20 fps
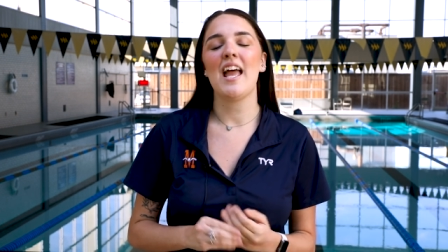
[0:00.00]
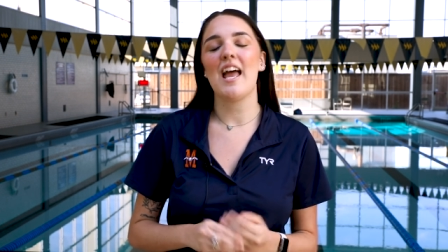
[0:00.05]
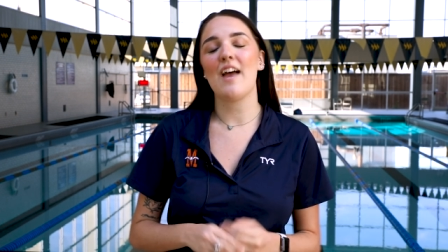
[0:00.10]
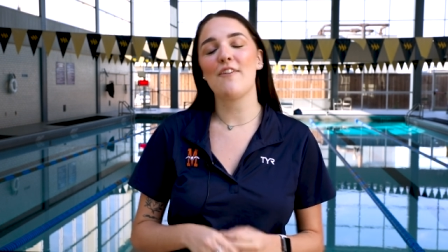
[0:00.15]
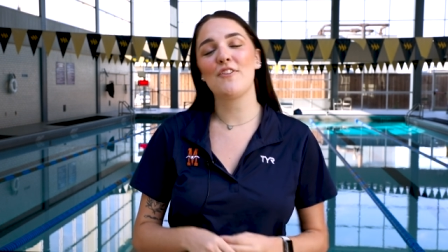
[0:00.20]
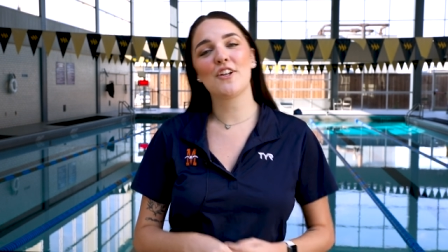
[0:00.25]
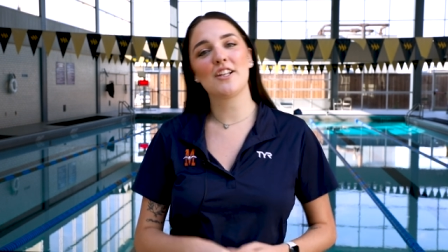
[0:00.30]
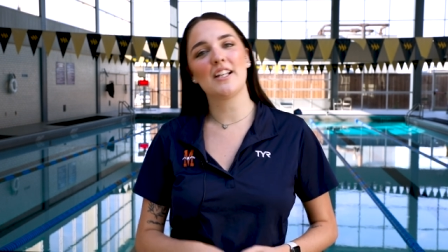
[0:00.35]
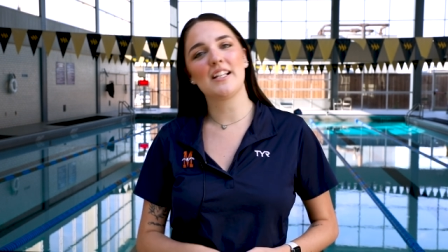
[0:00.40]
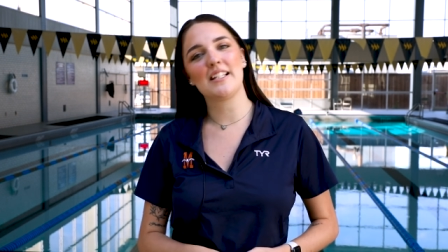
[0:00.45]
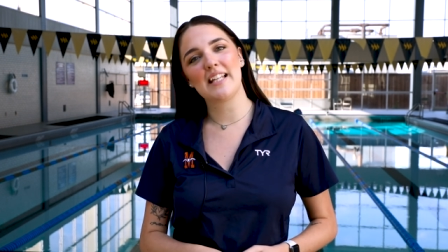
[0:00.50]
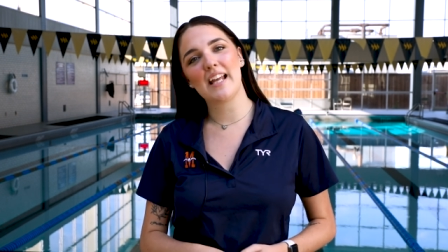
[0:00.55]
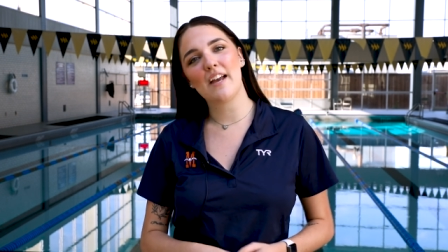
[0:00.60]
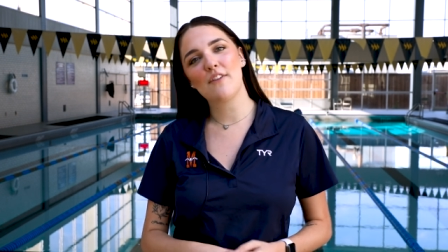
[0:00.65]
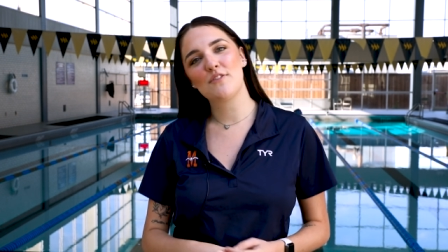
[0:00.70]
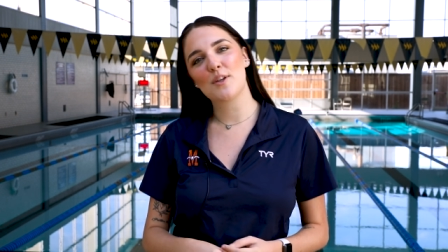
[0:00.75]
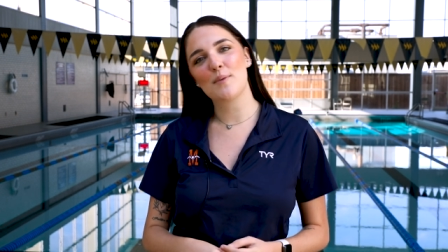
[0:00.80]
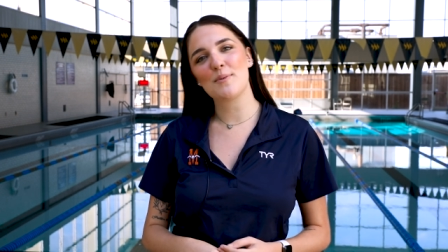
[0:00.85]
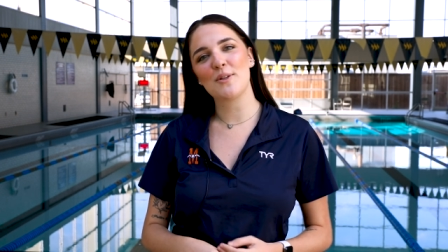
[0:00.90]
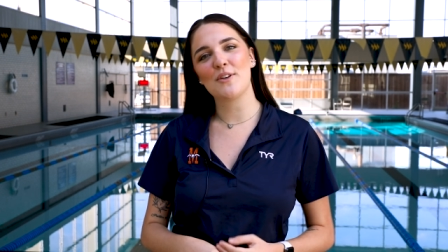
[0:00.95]
If you're in the
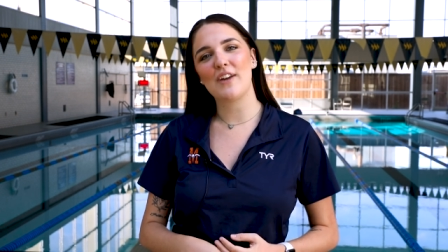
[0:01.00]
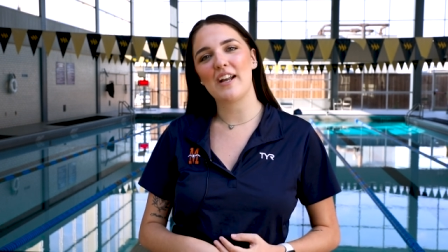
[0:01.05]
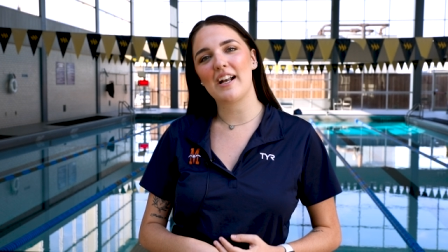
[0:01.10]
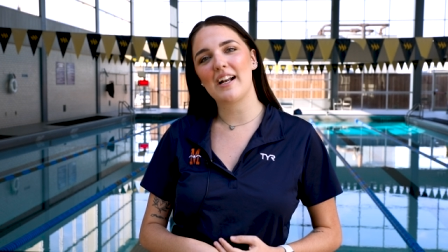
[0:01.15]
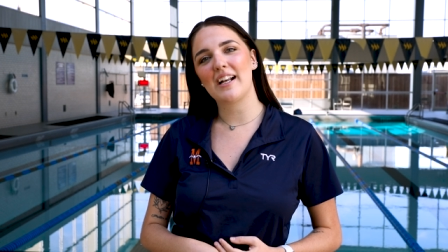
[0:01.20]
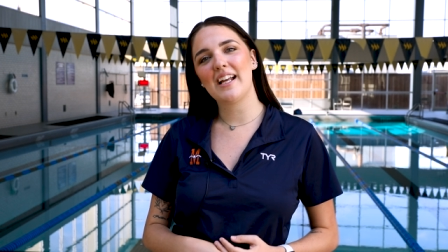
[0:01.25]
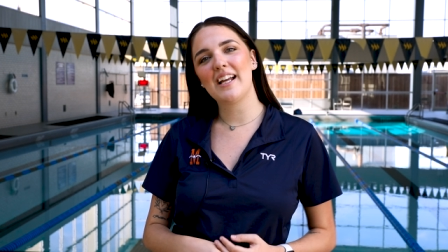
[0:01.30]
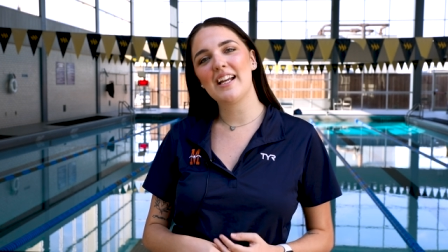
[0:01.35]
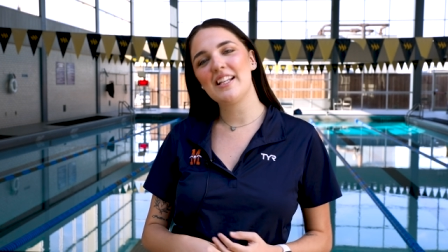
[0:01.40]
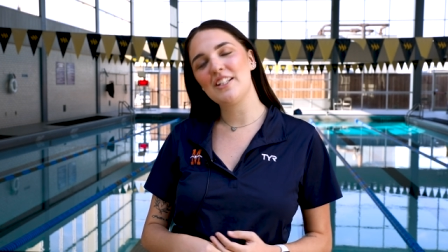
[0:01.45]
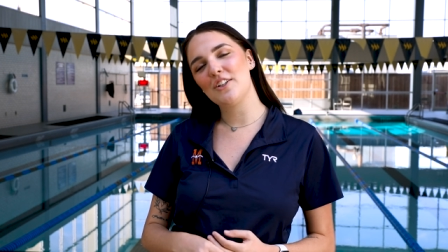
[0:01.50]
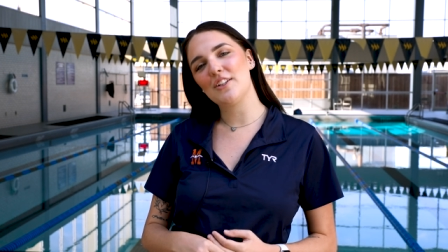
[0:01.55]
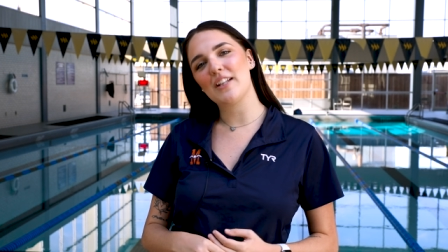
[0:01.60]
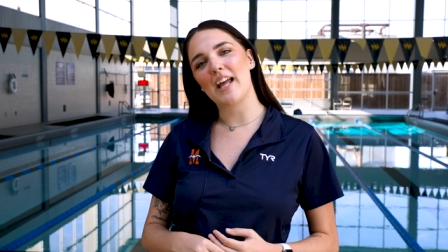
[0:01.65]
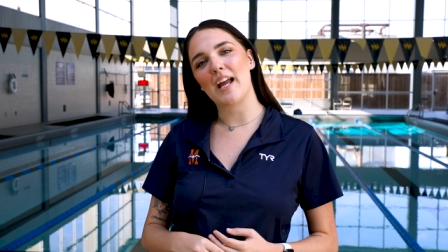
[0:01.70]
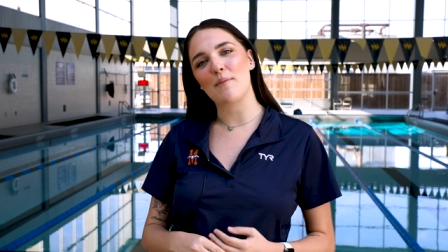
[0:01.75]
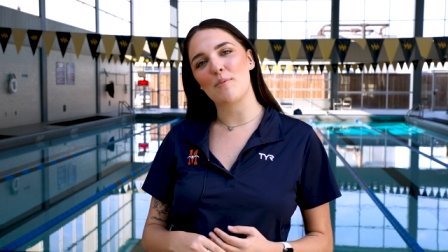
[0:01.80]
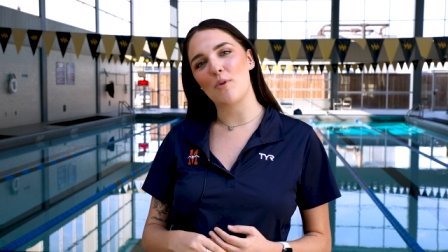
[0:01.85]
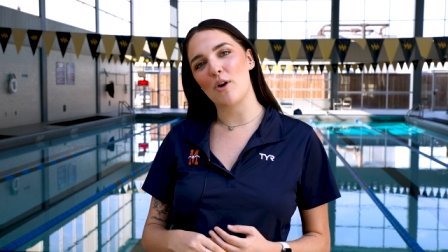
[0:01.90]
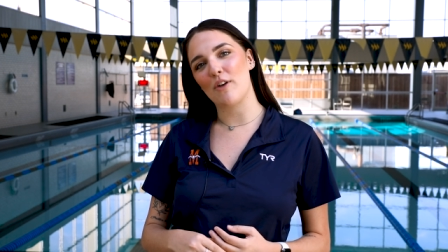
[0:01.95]
DFW area and you'd
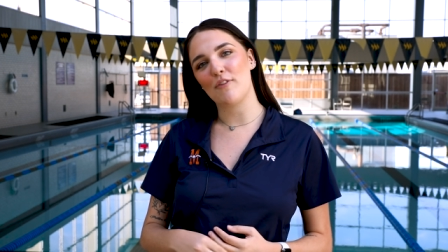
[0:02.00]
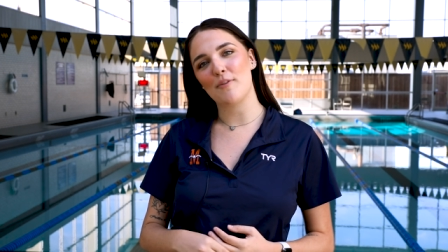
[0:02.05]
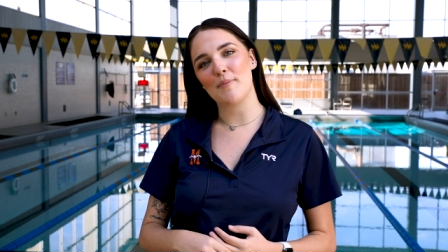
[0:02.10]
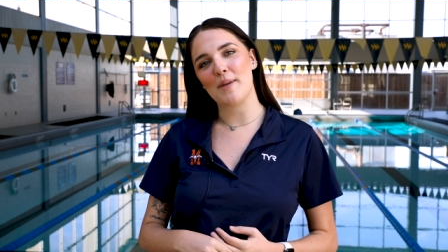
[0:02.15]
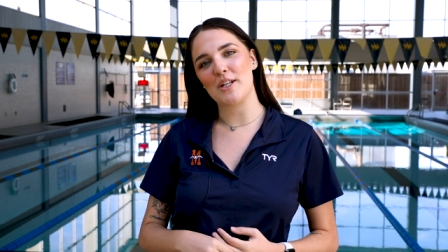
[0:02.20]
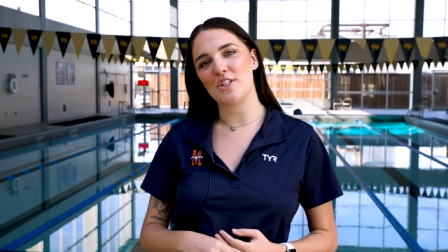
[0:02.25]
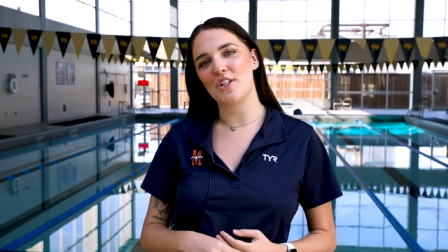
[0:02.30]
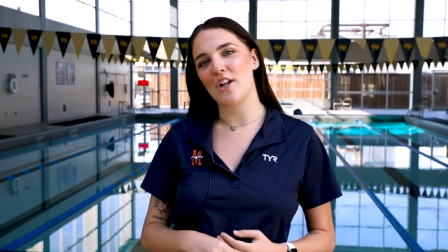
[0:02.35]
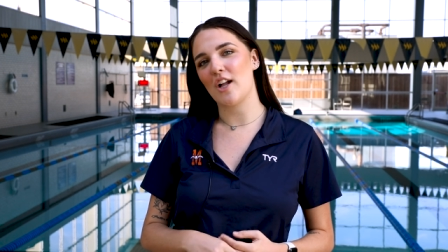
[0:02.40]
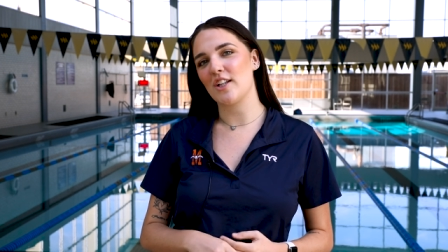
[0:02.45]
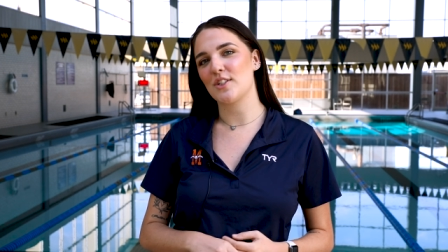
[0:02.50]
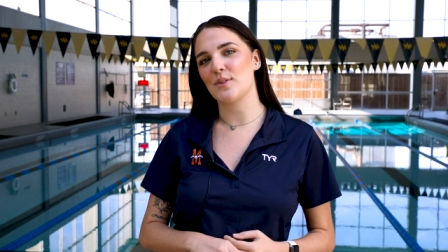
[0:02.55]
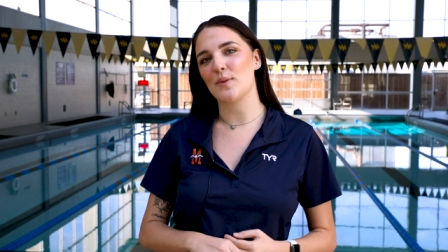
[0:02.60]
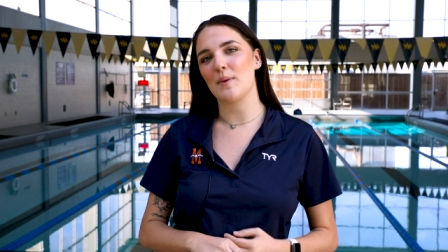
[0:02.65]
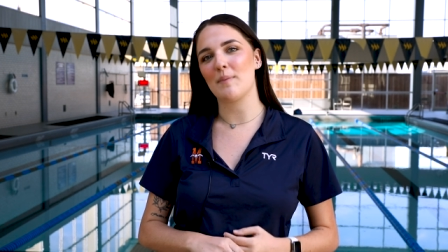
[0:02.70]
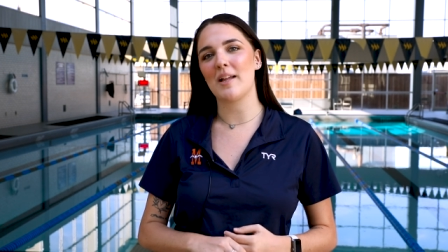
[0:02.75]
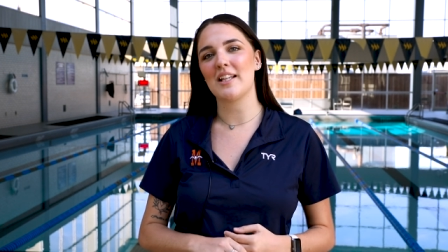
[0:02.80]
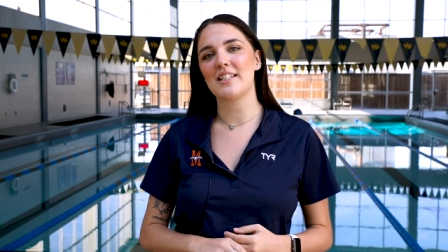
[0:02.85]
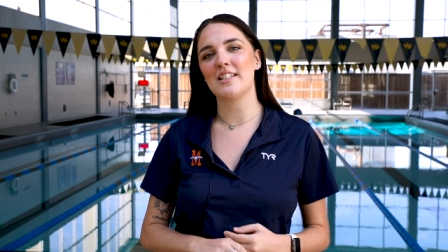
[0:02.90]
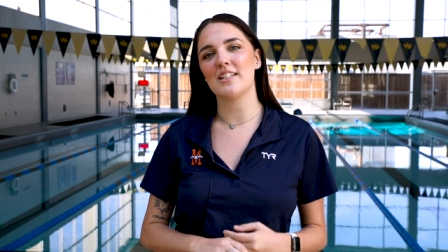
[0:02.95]
like more information on
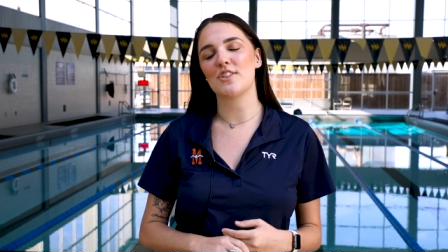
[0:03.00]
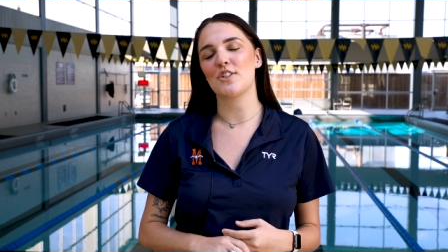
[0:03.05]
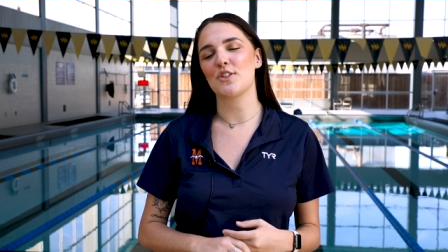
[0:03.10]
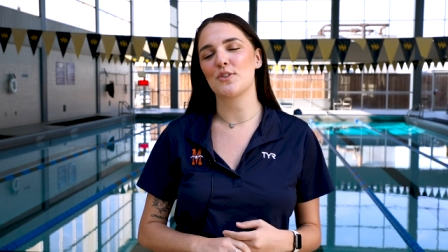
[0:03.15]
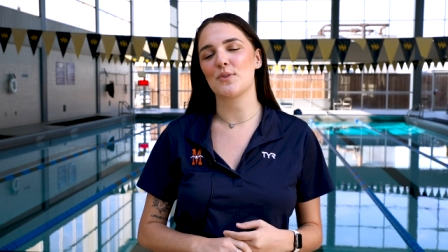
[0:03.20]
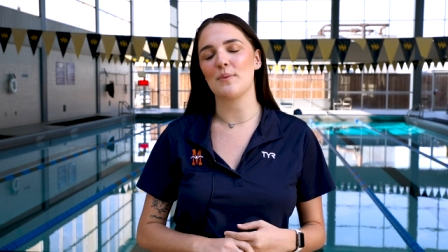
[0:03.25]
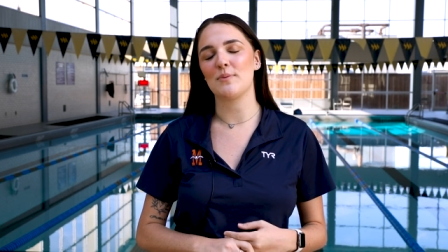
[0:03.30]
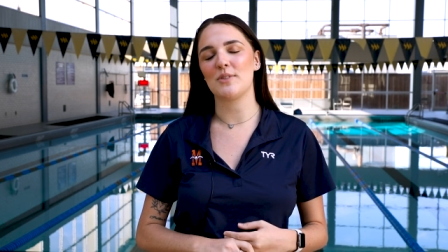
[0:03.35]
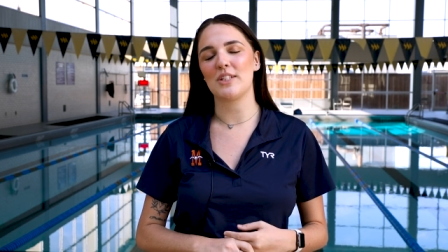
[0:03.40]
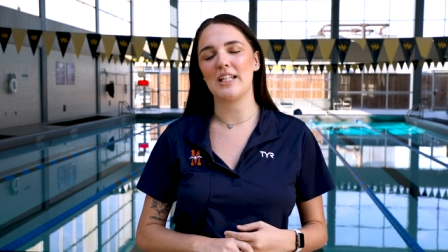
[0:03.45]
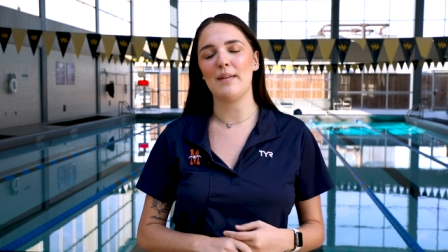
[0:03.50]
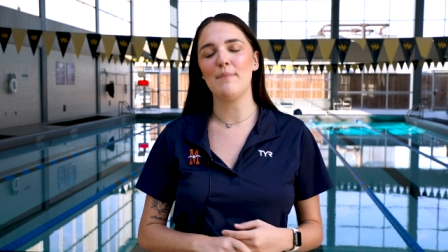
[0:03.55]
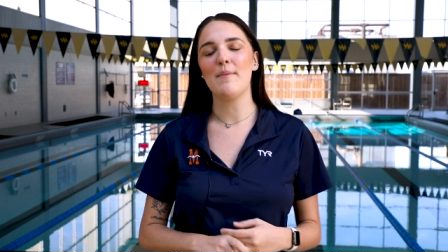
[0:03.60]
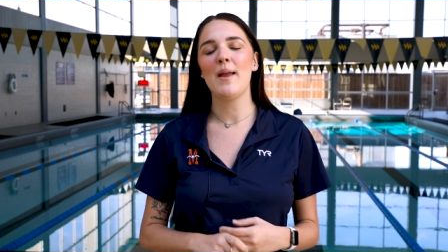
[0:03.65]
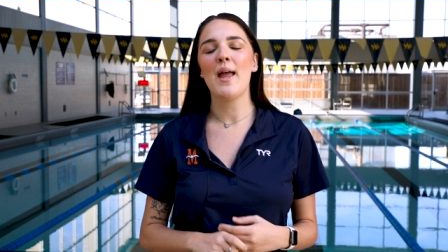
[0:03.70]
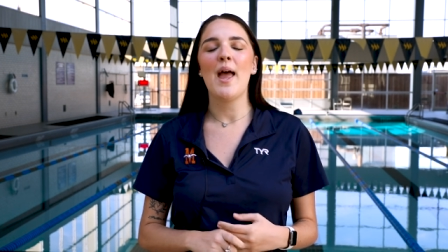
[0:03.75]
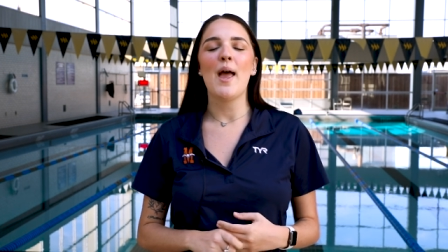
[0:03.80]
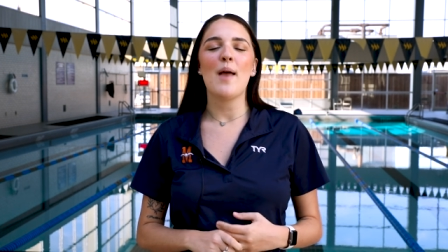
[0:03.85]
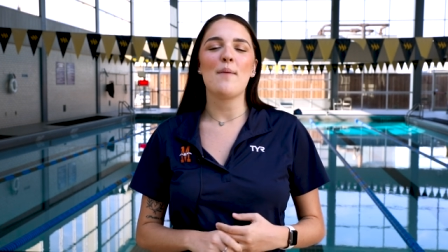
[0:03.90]
swim lessons or swim team,